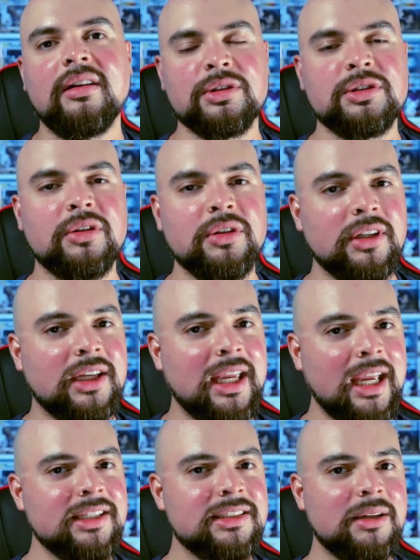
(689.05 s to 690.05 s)
I'll show you the
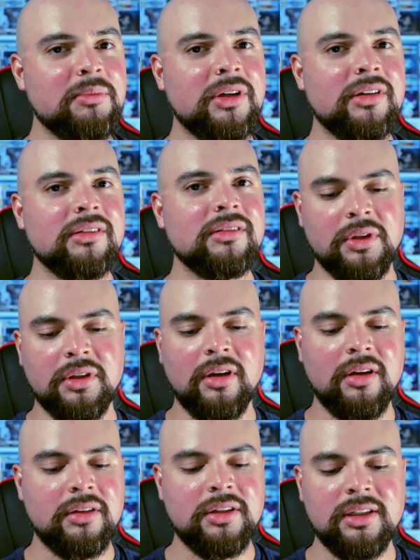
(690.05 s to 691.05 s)
case I bought with
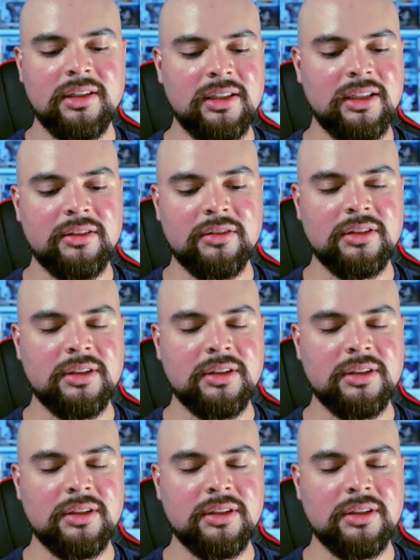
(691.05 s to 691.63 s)
all the little